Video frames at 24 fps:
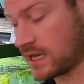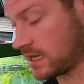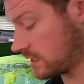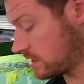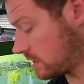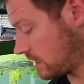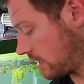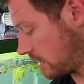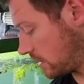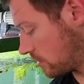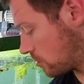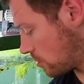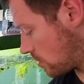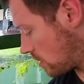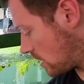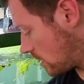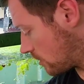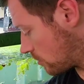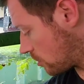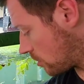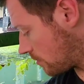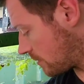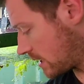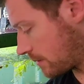And I
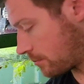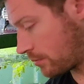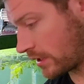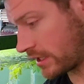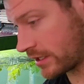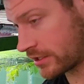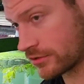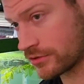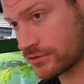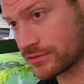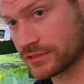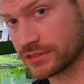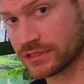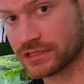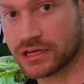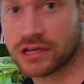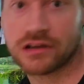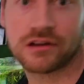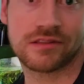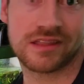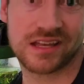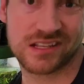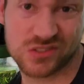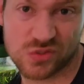grow out all my plecos
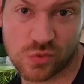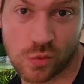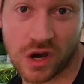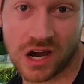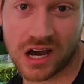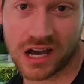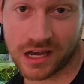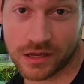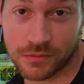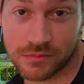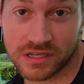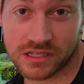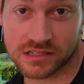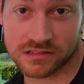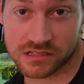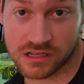in here, that's why,